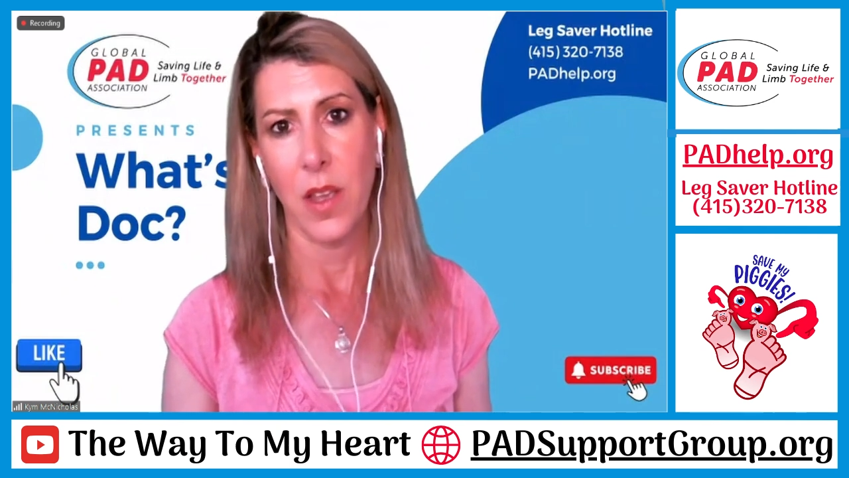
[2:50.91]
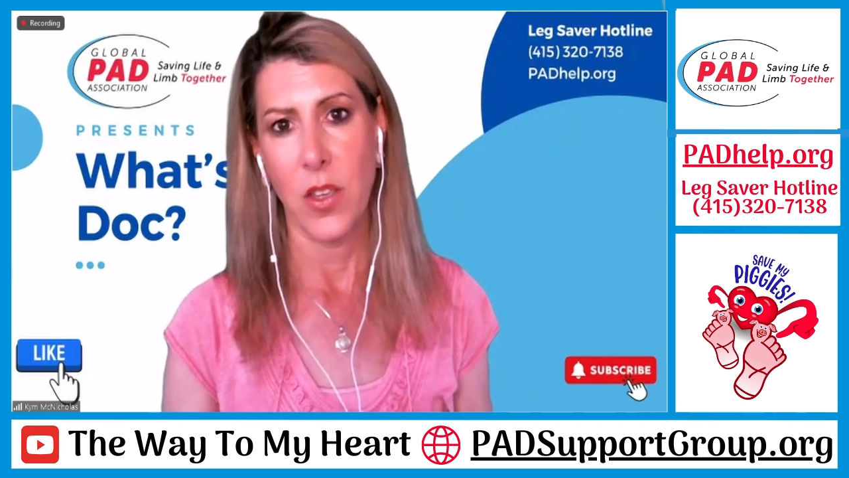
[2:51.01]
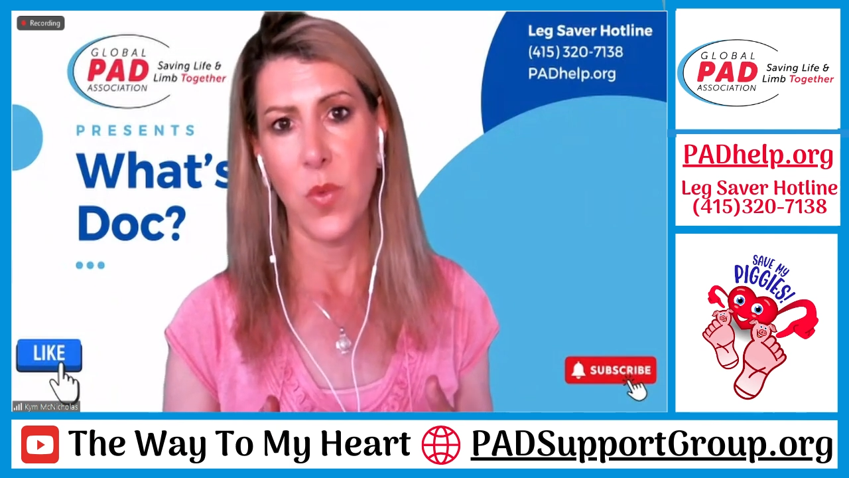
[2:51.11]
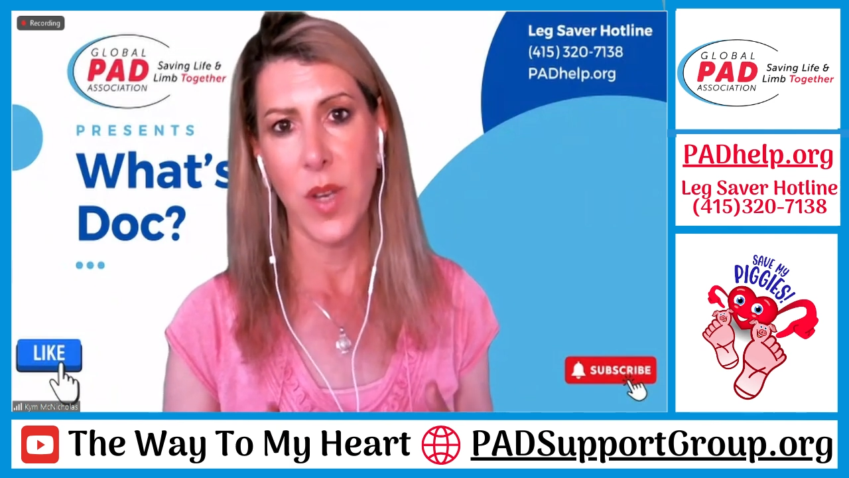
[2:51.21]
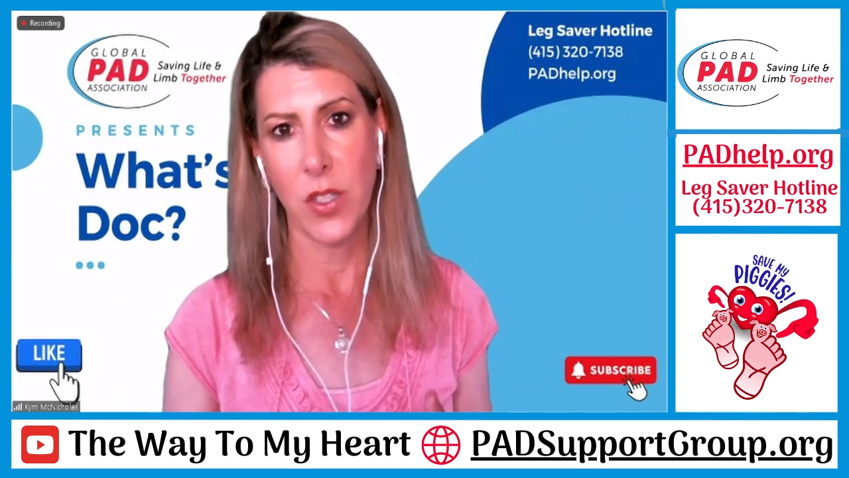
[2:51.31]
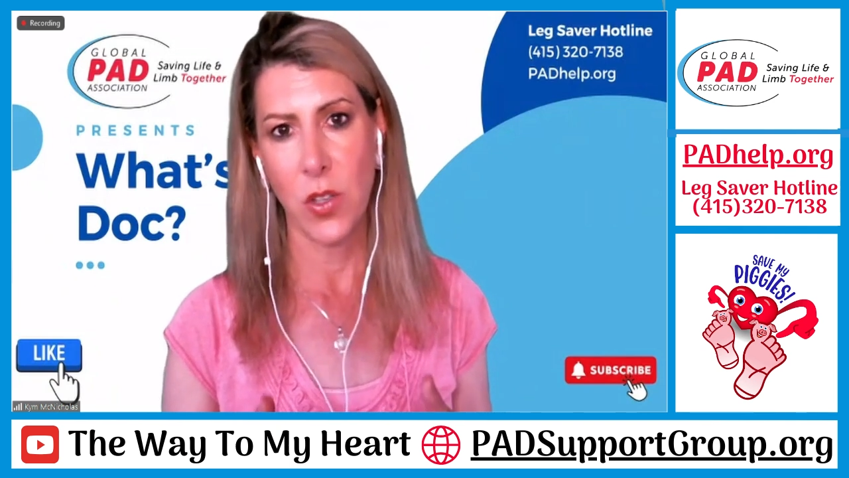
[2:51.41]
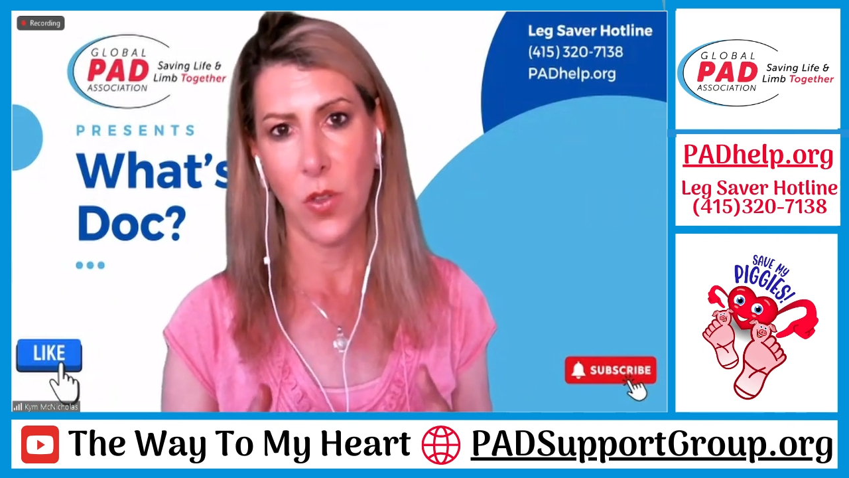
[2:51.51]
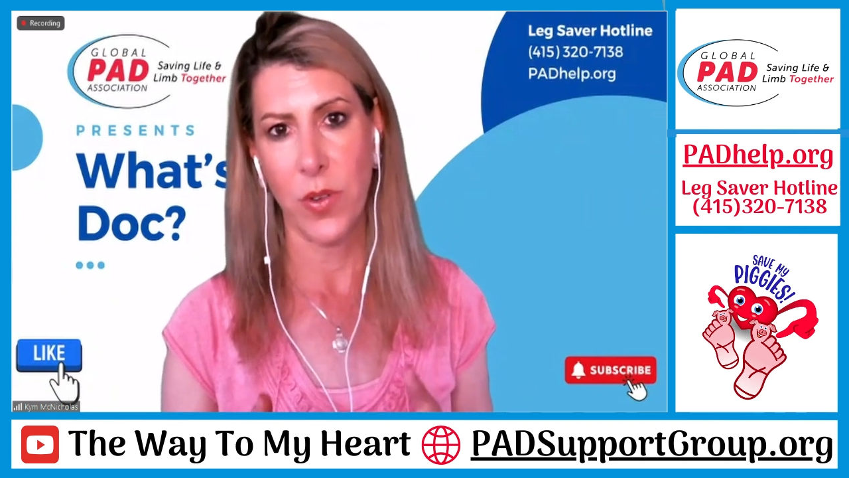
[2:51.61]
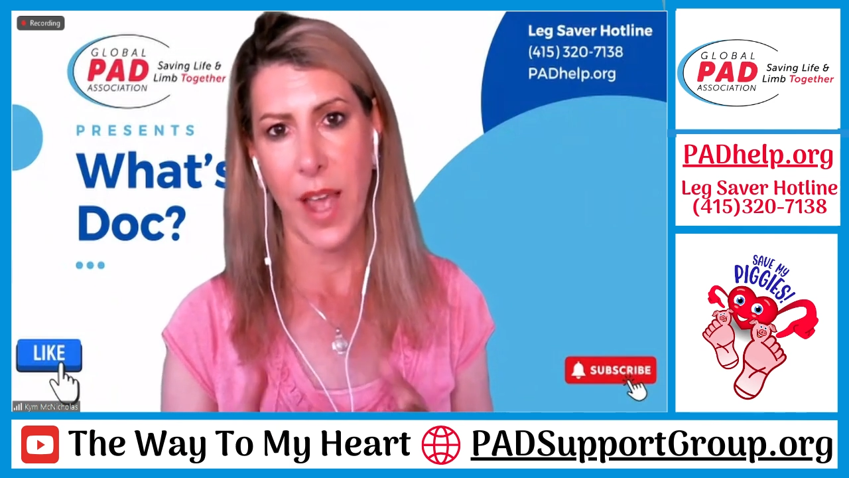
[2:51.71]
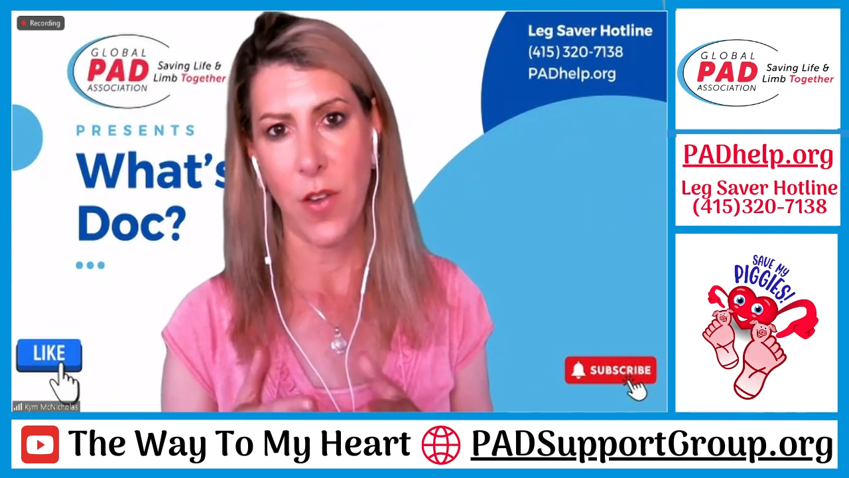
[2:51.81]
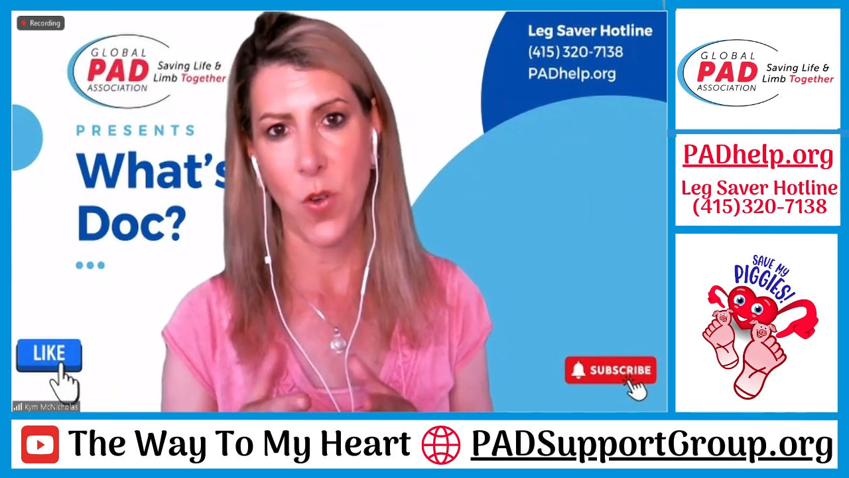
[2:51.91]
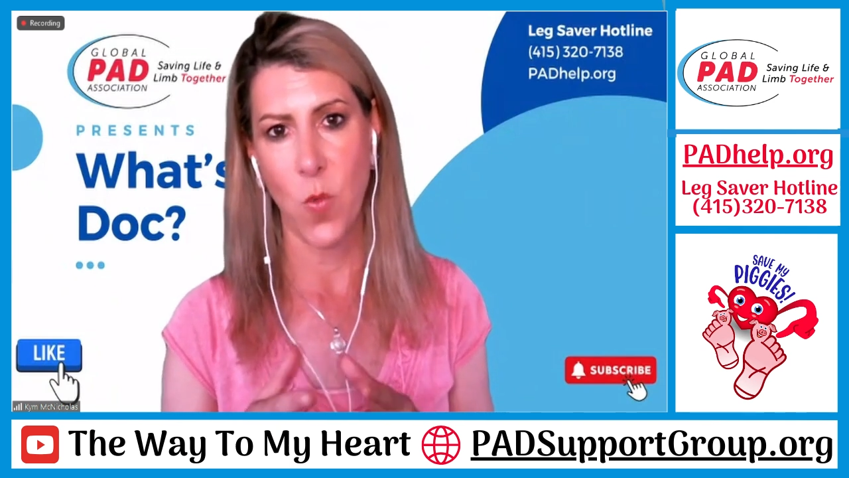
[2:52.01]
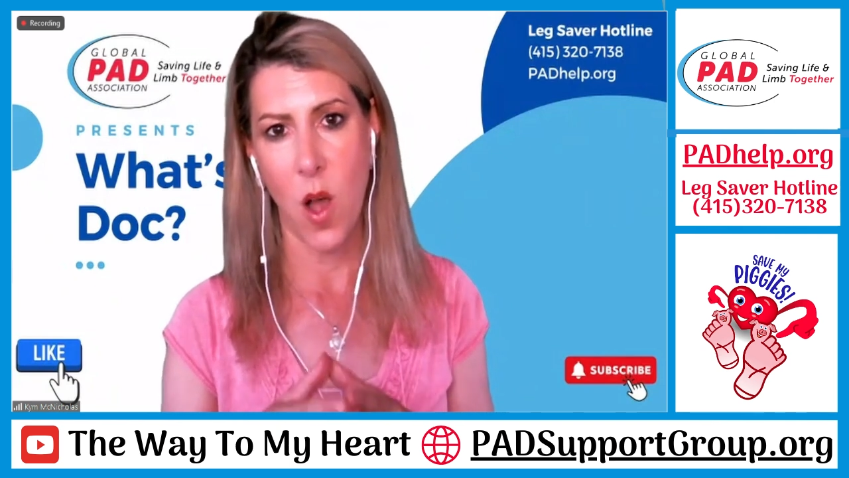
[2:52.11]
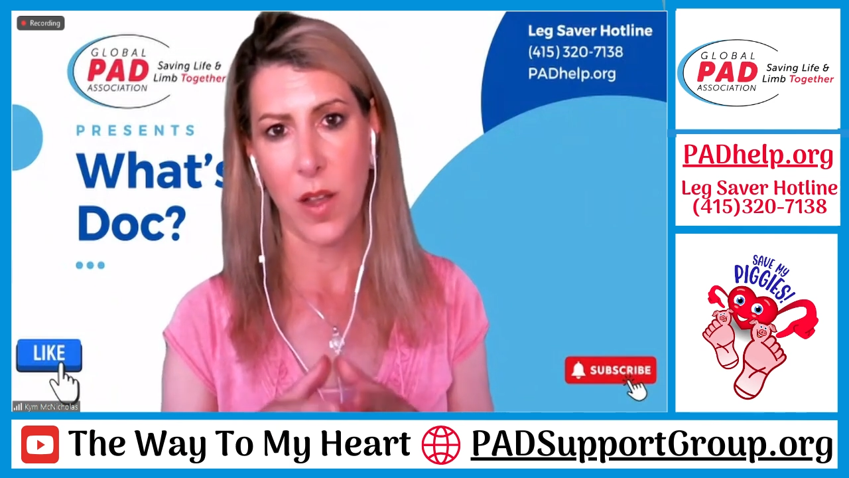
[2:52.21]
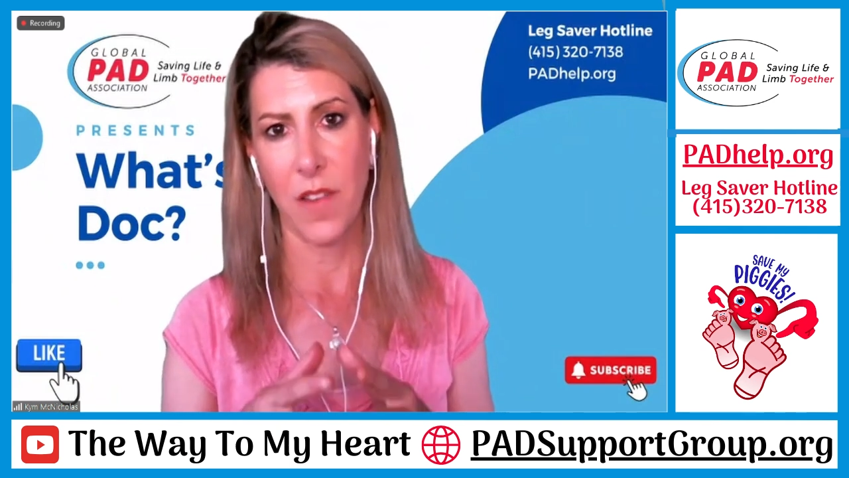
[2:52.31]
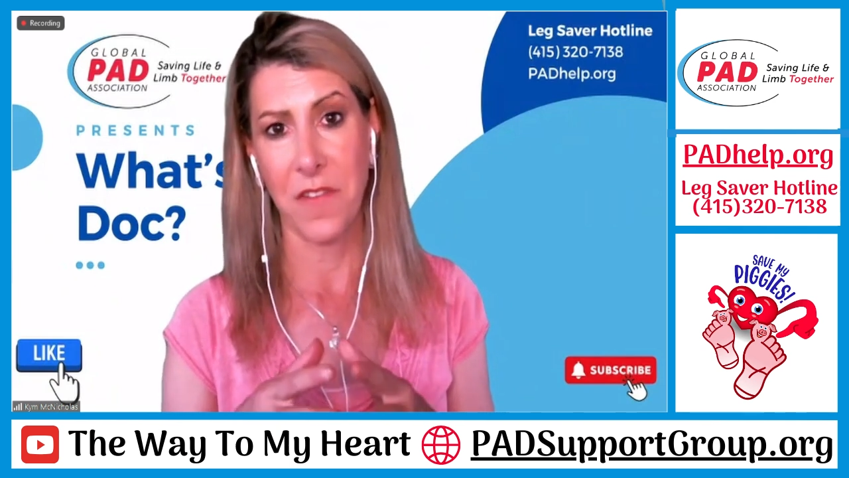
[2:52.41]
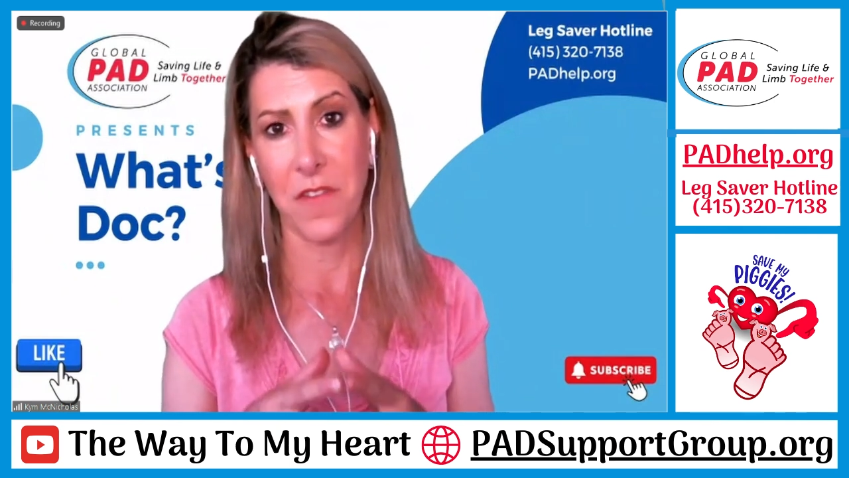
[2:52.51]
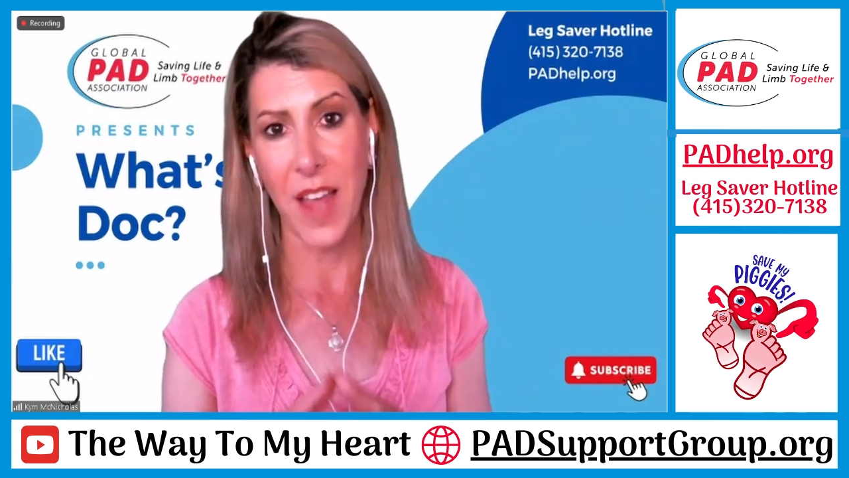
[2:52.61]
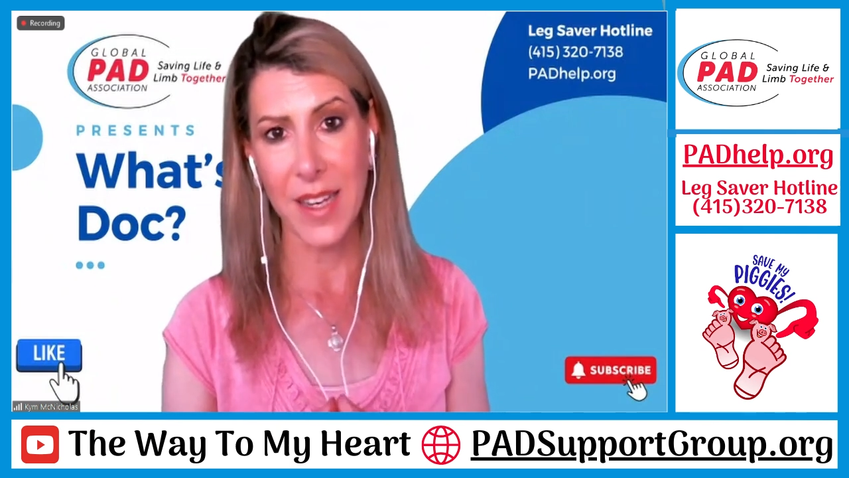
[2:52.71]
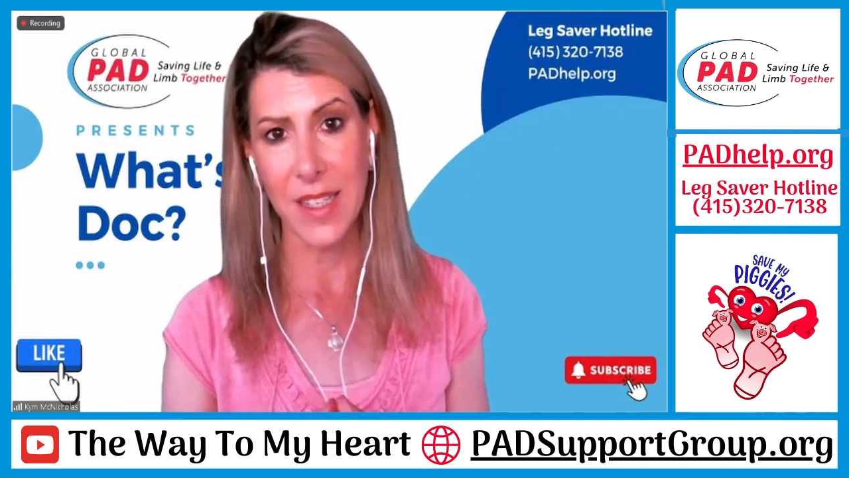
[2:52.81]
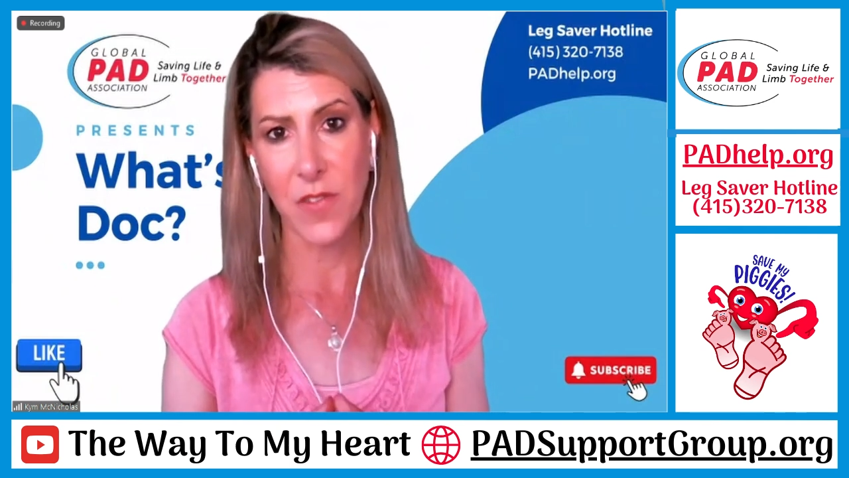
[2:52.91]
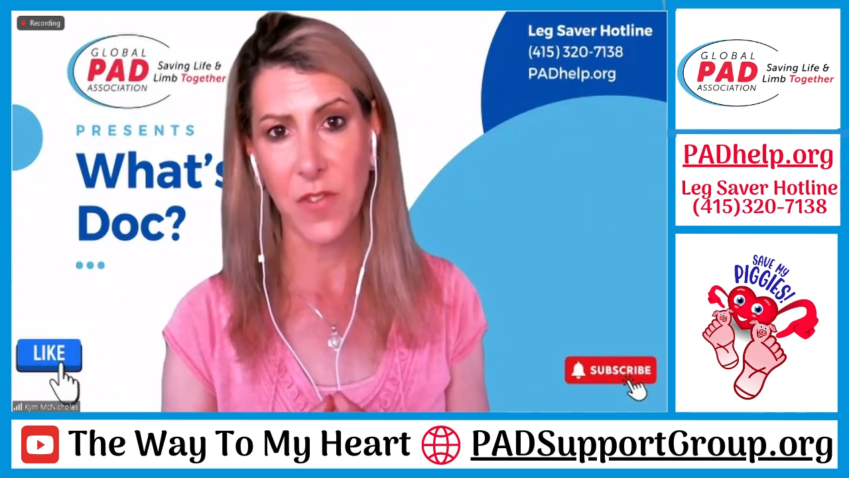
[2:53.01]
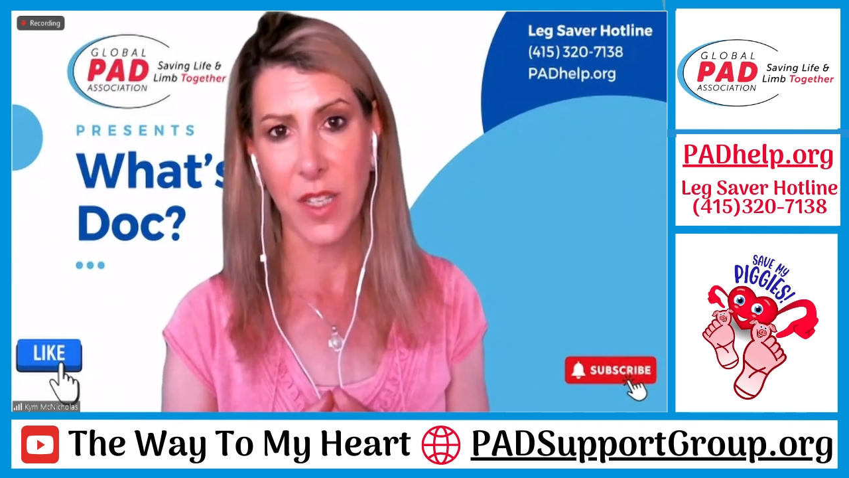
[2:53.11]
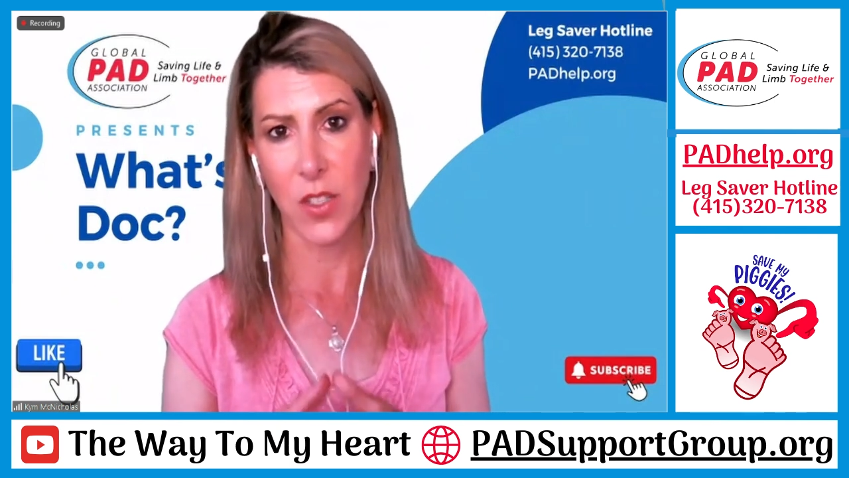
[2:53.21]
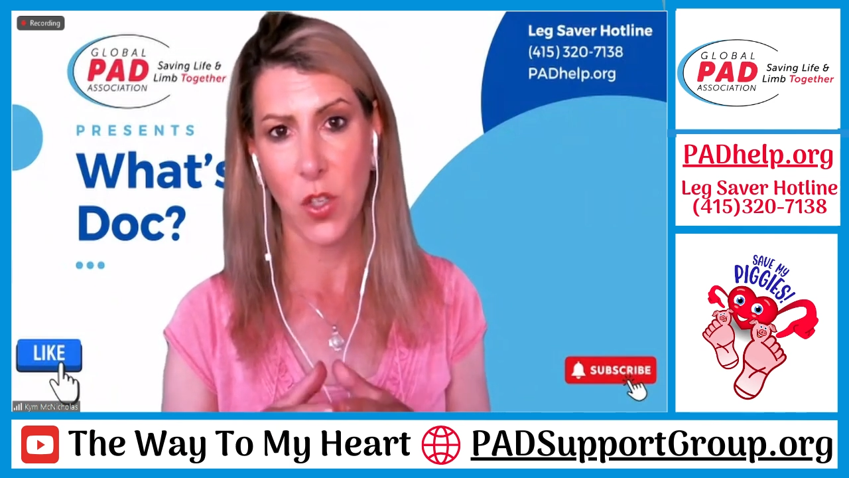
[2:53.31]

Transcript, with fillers: You need to learn how to walk effectively